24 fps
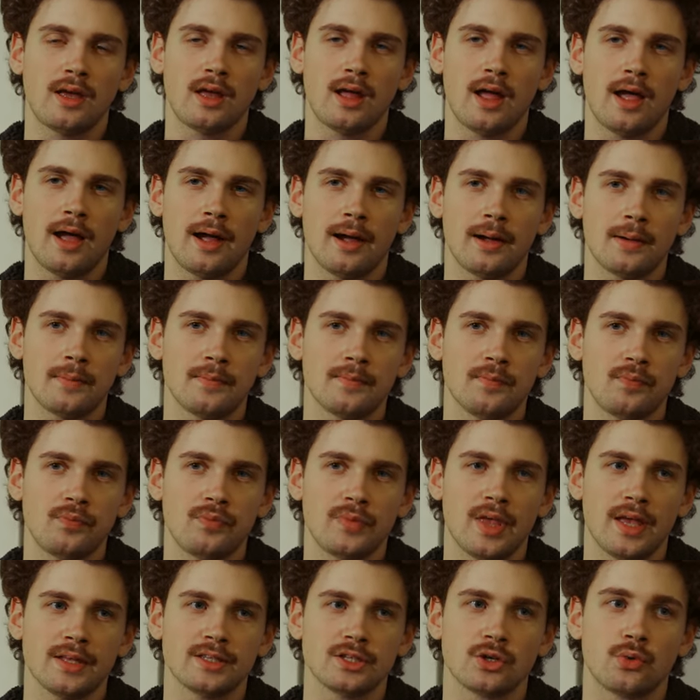
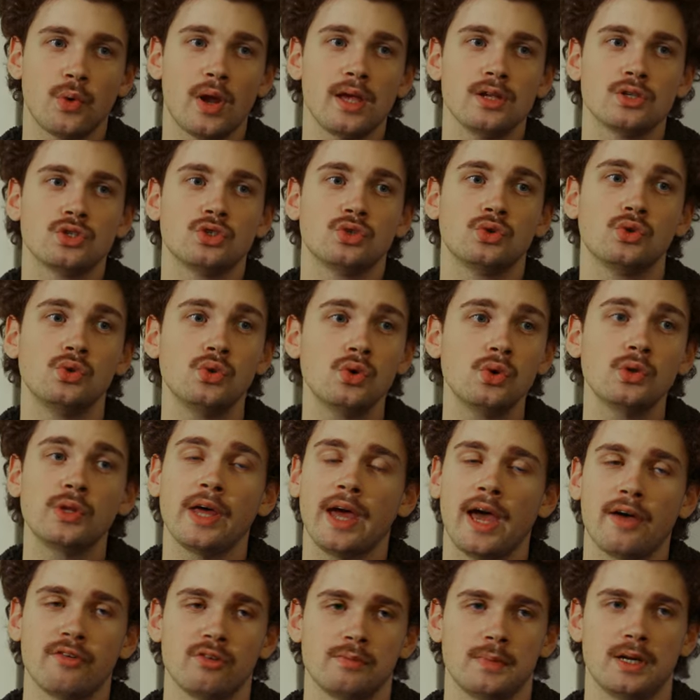It's a great tool to
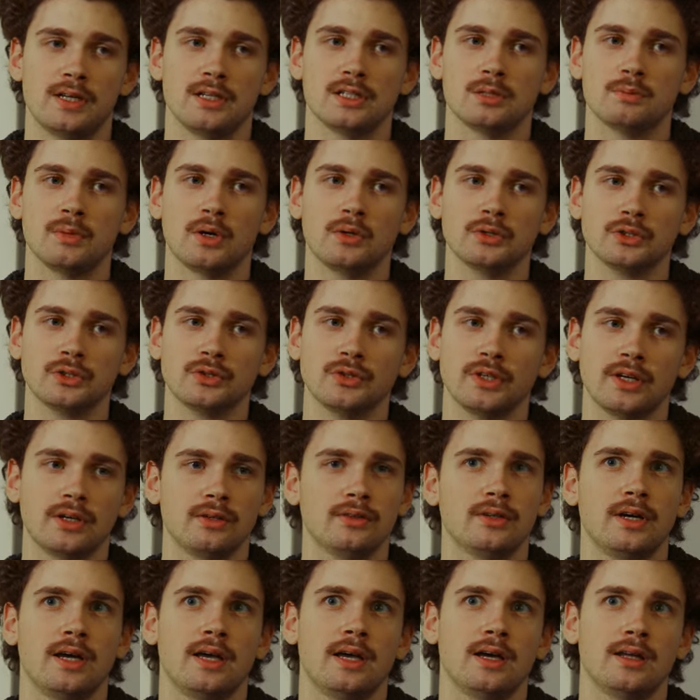have at my disposal,
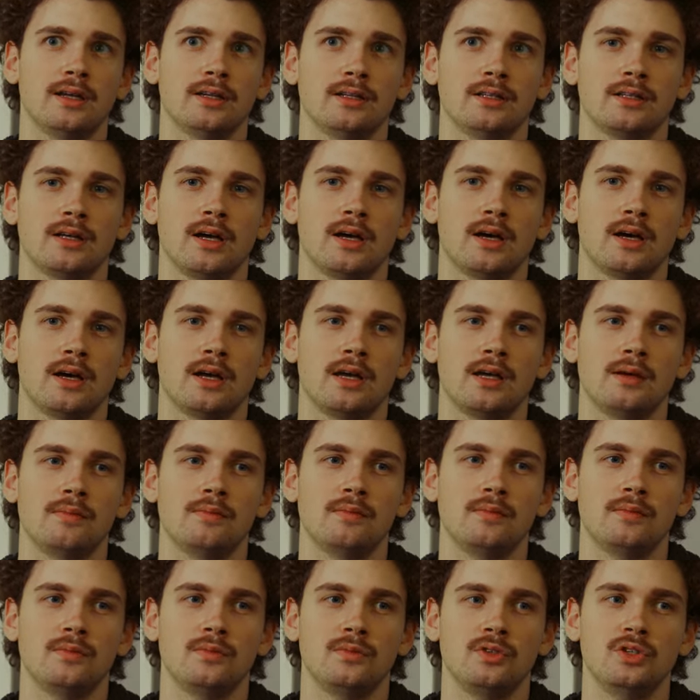though, and
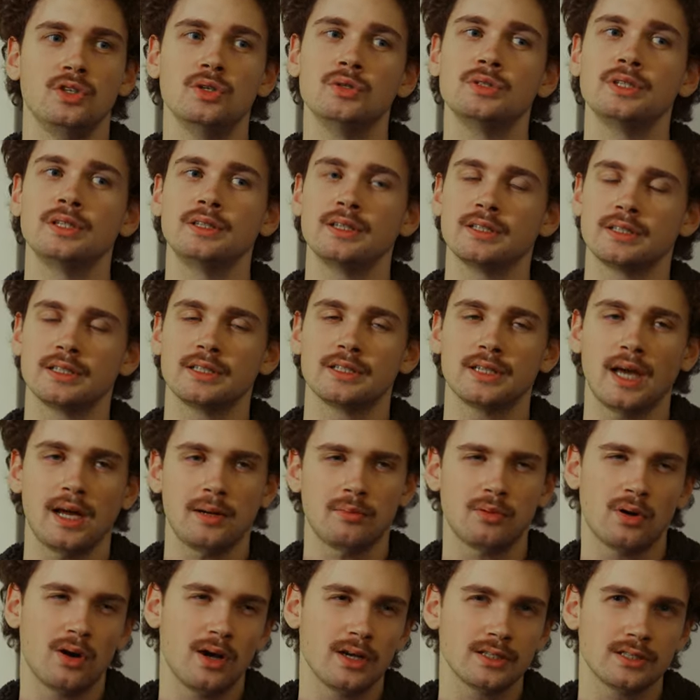I'm using this exact
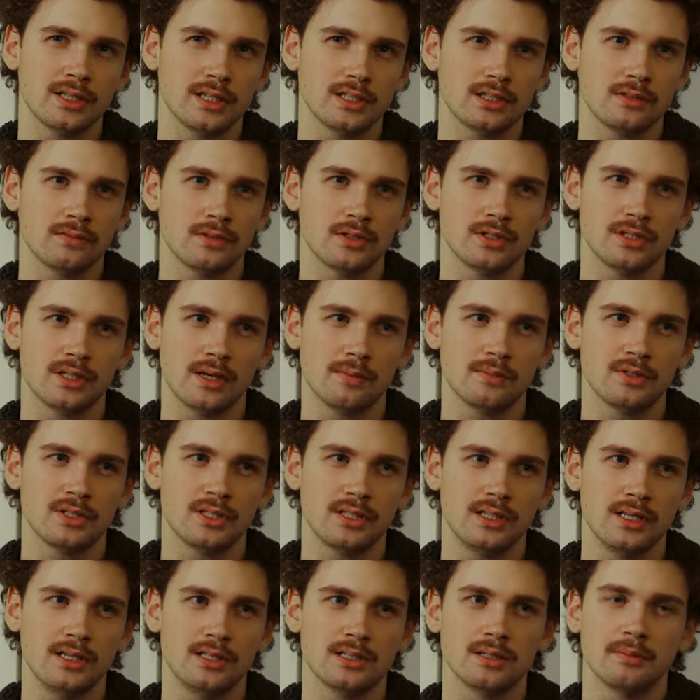process for some
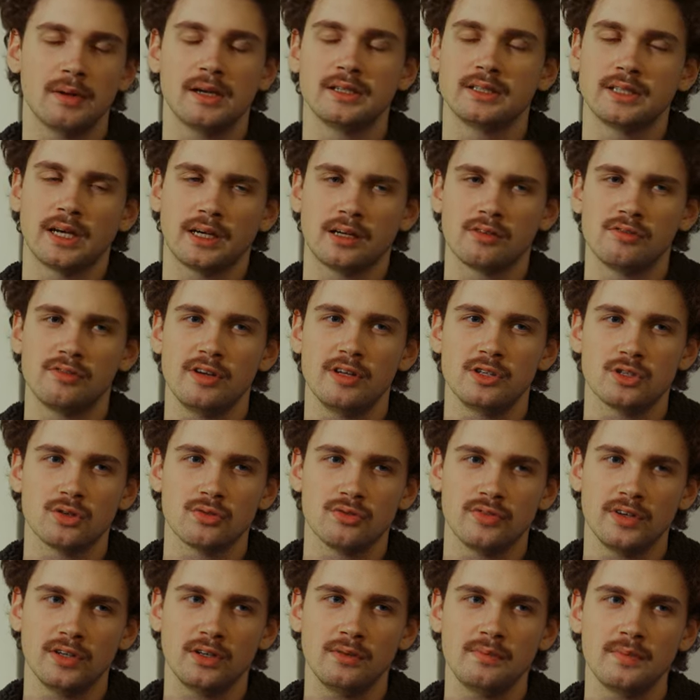scenes in my second feature
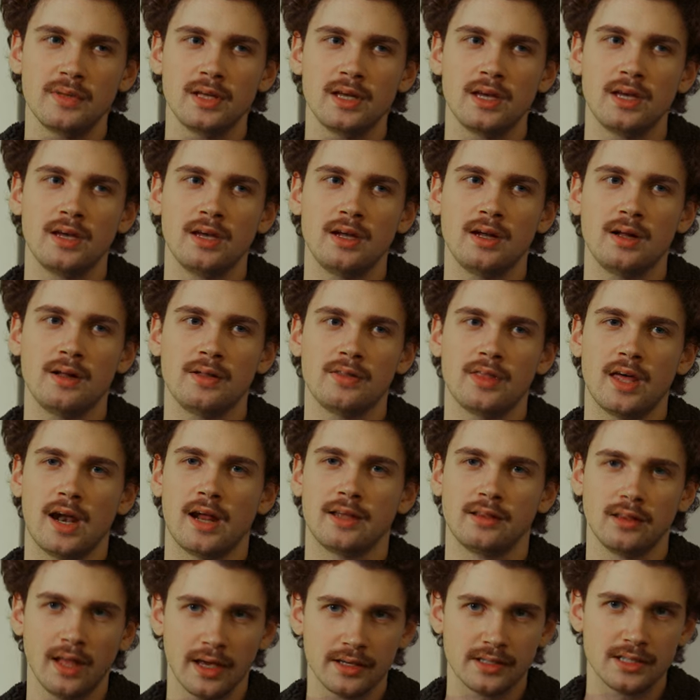film that
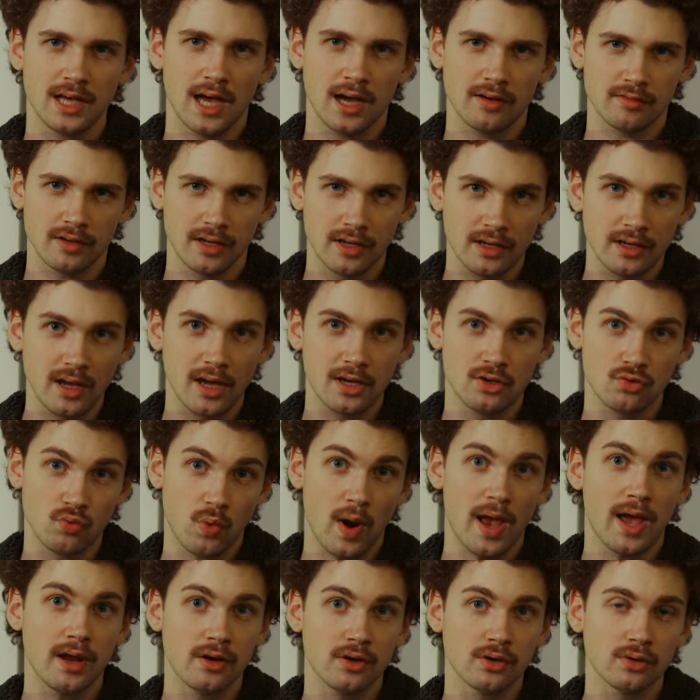I'd like to have a
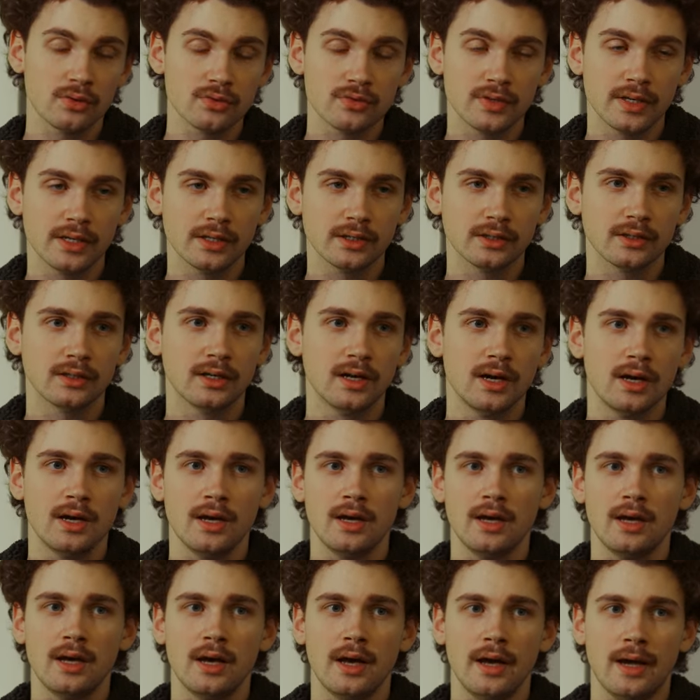grander feel.
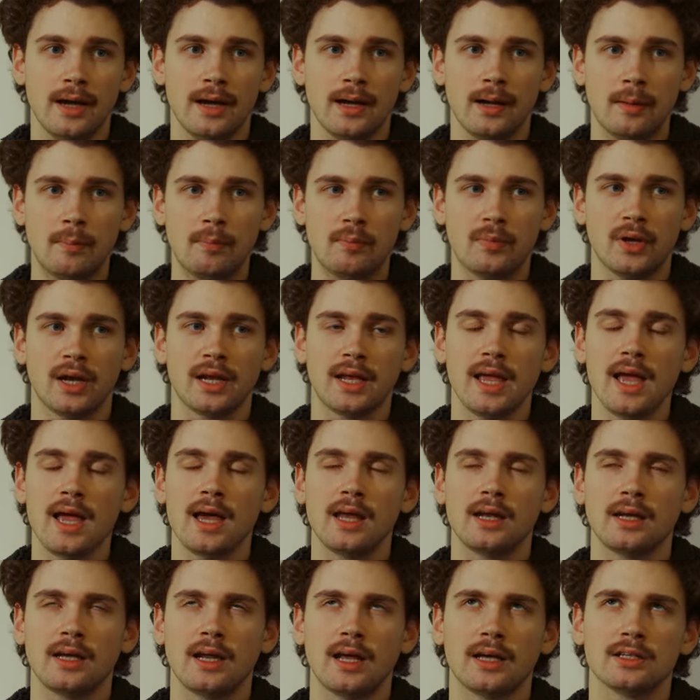But
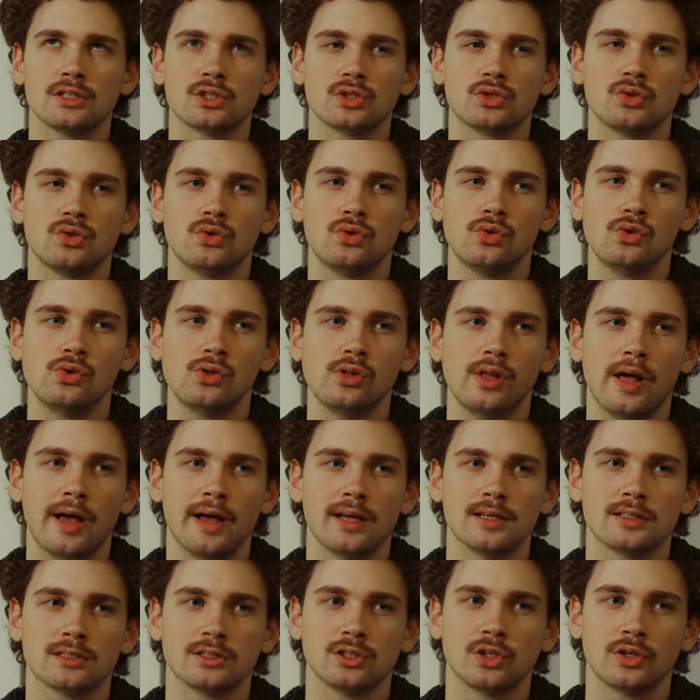again, as cool
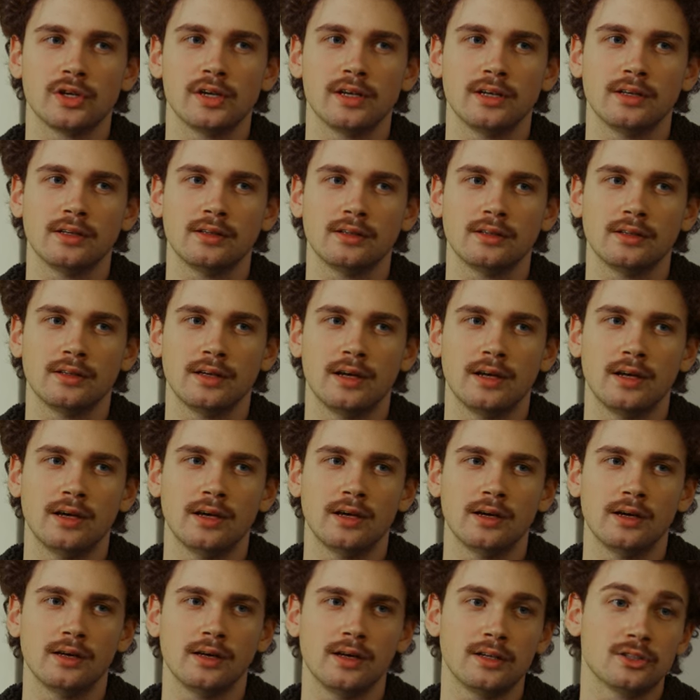looking
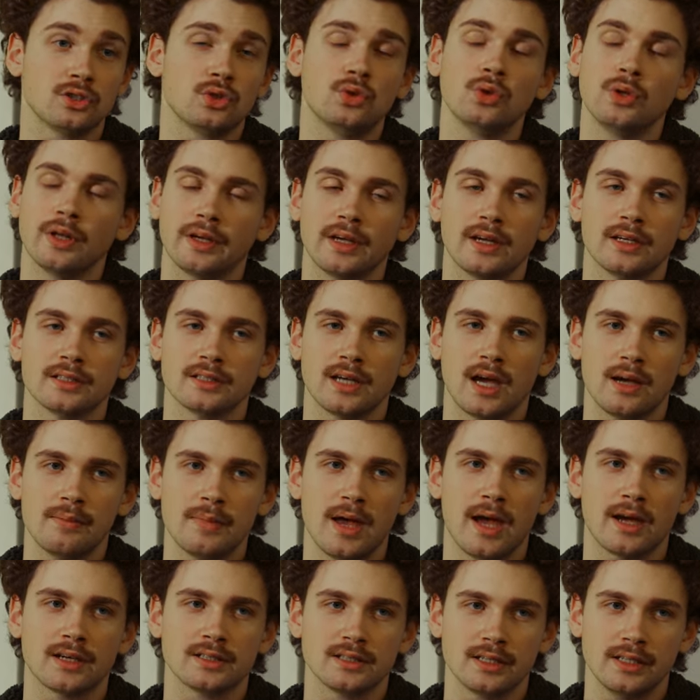as
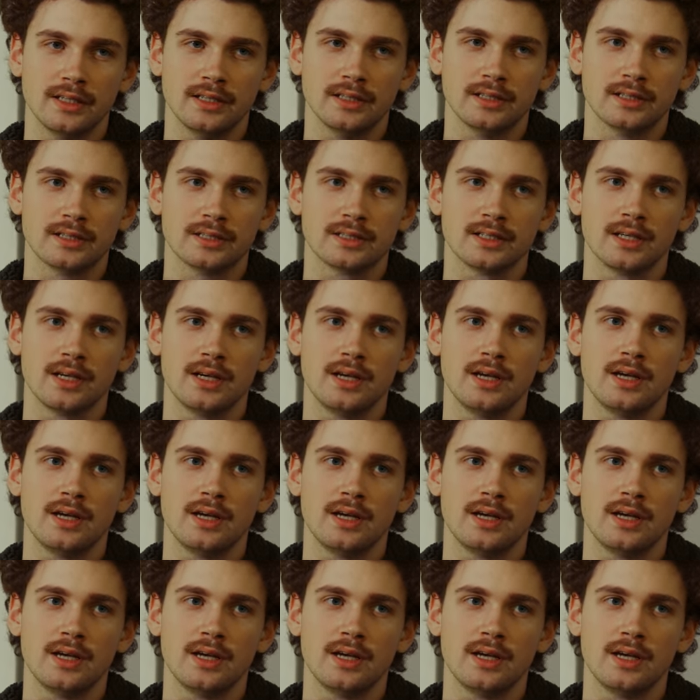IMAX is,